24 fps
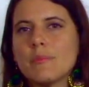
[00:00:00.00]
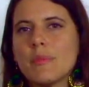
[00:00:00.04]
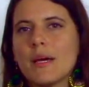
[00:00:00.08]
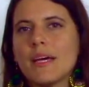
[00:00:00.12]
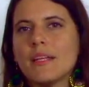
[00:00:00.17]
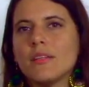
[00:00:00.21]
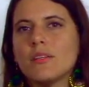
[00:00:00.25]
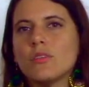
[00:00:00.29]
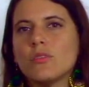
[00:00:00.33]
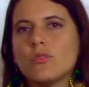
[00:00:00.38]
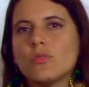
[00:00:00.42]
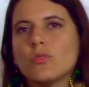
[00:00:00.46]

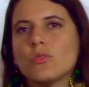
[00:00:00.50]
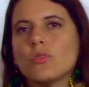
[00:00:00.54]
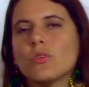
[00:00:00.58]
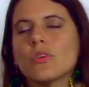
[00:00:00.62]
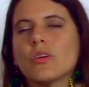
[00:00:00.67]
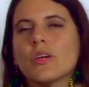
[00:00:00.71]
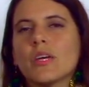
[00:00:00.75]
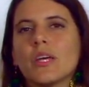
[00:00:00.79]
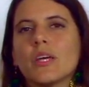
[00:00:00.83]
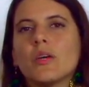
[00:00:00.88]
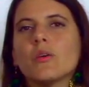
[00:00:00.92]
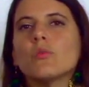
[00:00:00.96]
attitude,
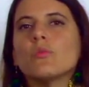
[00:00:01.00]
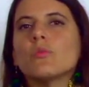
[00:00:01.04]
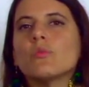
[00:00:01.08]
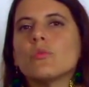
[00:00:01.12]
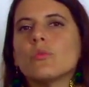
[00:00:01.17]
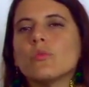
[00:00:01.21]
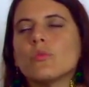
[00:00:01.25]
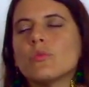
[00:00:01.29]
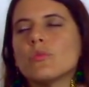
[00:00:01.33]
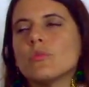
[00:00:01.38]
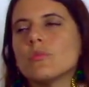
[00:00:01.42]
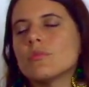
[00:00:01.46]
okay,
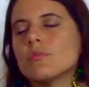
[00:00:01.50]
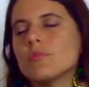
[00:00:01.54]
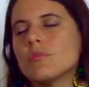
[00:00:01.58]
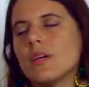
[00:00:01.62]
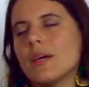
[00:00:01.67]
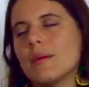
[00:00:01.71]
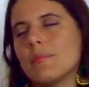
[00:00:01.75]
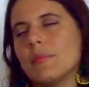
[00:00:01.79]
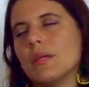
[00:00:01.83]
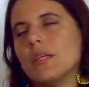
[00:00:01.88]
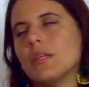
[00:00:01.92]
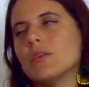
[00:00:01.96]

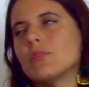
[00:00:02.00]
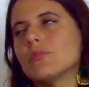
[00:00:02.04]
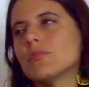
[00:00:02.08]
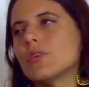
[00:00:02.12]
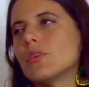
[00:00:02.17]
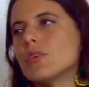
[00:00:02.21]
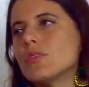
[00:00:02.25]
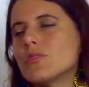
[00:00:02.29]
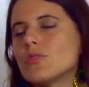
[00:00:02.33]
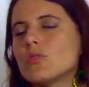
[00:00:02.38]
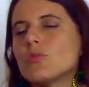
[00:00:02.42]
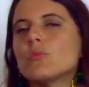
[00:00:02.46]
I mean, of
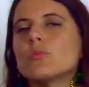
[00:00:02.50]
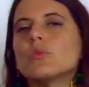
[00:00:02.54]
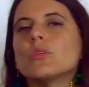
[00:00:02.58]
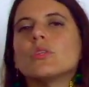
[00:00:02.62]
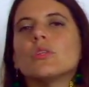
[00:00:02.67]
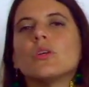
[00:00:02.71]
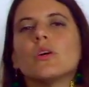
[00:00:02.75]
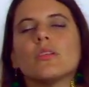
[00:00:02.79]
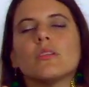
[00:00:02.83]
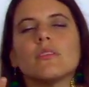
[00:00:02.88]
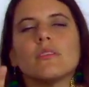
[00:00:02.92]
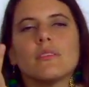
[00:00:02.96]
course you will
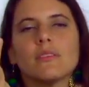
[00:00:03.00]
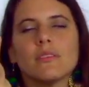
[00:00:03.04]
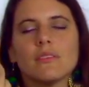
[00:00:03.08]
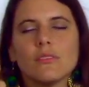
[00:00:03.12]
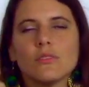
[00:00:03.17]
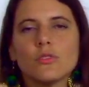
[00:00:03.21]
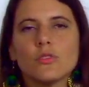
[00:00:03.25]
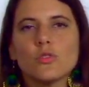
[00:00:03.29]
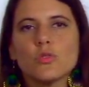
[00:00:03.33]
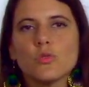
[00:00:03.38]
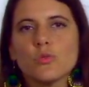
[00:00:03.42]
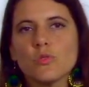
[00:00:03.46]
not
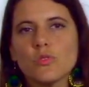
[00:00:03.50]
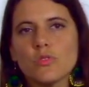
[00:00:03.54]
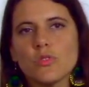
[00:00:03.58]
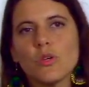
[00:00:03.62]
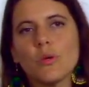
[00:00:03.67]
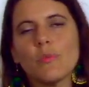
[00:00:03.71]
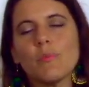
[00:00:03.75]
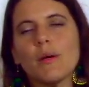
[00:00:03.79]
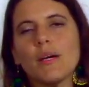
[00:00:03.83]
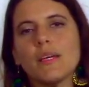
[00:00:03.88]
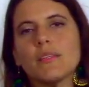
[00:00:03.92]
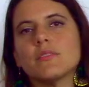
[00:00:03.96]
choose your
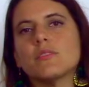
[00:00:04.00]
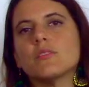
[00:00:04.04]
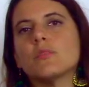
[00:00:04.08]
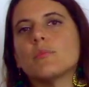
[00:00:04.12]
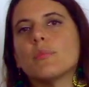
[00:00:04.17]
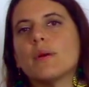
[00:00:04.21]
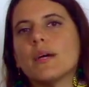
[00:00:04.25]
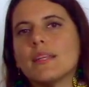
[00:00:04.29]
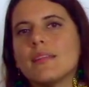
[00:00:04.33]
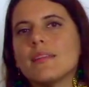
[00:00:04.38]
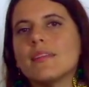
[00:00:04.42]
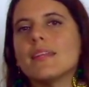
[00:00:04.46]
master
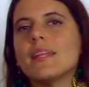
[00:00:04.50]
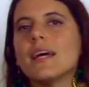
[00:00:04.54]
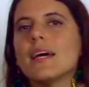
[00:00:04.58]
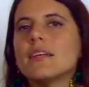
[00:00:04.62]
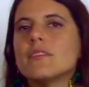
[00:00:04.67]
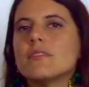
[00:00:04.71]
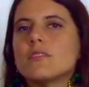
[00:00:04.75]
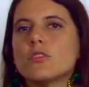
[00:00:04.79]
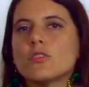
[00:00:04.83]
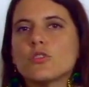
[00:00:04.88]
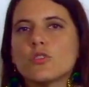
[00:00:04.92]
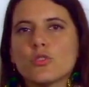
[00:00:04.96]
by the
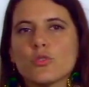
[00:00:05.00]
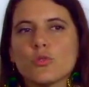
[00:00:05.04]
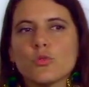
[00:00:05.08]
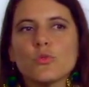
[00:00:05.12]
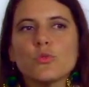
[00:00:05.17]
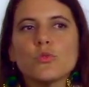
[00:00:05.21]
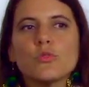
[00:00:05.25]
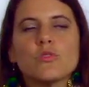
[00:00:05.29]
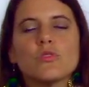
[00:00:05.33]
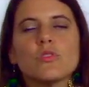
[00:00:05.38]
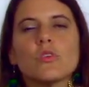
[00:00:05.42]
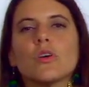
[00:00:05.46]
nicer
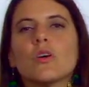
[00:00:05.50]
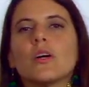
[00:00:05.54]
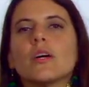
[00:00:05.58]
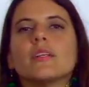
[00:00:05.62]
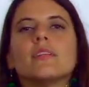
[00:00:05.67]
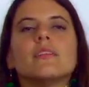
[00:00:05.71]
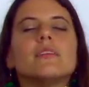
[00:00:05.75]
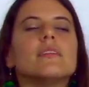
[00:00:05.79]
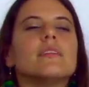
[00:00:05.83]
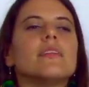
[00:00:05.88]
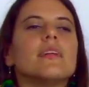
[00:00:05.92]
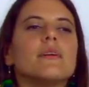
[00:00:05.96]
shoes, or
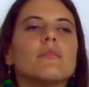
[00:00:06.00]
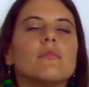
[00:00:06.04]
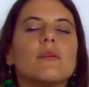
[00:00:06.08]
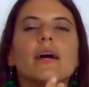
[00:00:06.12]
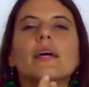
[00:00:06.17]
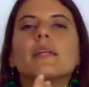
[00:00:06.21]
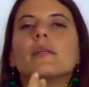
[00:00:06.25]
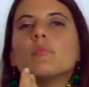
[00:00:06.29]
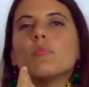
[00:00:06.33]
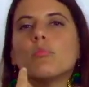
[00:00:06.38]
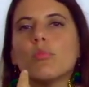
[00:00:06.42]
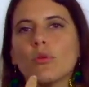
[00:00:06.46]
did they
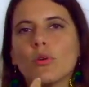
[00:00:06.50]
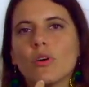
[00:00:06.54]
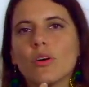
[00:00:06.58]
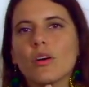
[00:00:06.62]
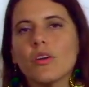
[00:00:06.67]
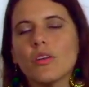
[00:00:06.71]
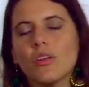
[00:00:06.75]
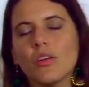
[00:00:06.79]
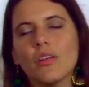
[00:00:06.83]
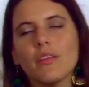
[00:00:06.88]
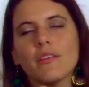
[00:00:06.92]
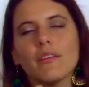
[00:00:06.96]
write a book or
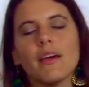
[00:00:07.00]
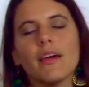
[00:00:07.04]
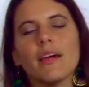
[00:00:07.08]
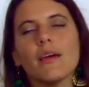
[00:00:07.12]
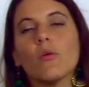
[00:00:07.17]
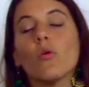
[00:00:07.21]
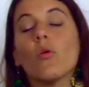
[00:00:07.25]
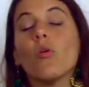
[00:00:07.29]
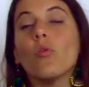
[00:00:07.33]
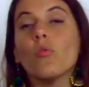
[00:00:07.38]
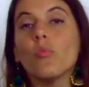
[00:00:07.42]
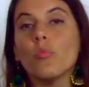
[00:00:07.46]
not. I
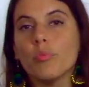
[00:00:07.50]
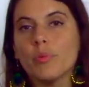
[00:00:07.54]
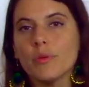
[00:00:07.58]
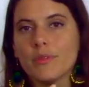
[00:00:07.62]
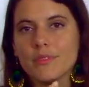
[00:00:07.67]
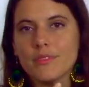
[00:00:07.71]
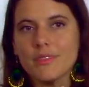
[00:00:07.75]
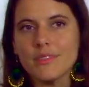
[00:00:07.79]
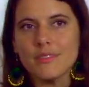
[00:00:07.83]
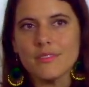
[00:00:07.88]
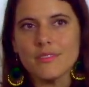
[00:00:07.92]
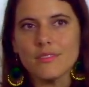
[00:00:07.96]
hope
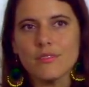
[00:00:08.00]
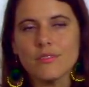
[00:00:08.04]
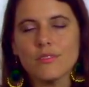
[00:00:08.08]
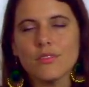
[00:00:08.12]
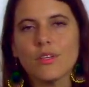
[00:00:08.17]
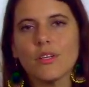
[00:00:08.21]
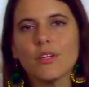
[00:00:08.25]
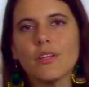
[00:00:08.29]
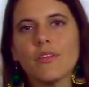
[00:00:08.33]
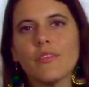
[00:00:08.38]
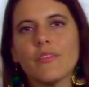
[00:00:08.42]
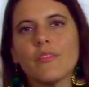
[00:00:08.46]
this is
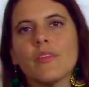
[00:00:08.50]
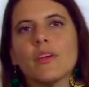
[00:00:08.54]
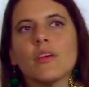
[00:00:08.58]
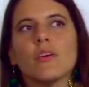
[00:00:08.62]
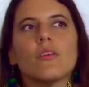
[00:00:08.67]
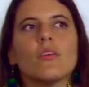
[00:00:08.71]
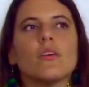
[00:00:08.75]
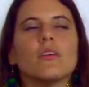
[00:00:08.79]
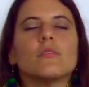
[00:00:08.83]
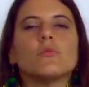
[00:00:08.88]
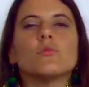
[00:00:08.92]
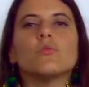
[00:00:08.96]
not a thing,
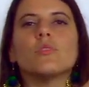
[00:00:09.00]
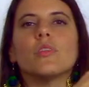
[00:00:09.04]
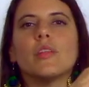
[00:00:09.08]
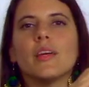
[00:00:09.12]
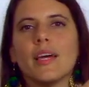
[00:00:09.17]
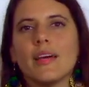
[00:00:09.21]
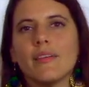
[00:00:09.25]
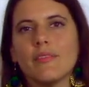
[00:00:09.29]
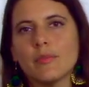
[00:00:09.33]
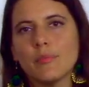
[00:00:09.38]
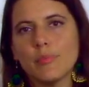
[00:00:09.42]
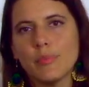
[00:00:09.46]
or do they
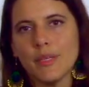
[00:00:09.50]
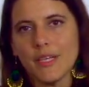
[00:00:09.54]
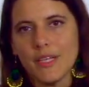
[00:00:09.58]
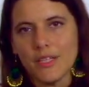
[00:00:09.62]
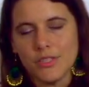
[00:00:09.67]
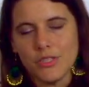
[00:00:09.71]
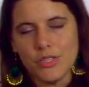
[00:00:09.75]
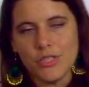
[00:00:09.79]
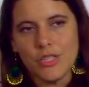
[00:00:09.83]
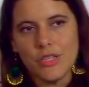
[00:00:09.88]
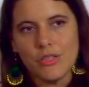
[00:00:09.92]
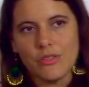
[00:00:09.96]
have a
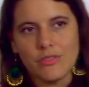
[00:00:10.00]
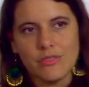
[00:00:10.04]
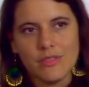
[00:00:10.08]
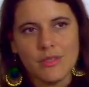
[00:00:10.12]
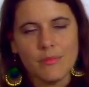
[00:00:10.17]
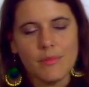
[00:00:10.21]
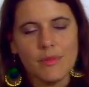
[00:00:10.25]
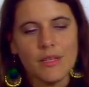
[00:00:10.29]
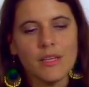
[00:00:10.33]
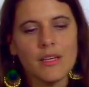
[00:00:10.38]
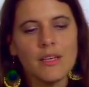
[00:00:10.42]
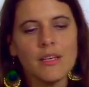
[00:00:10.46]
PhD or
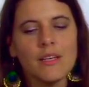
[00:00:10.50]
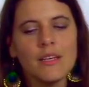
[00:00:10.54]
something.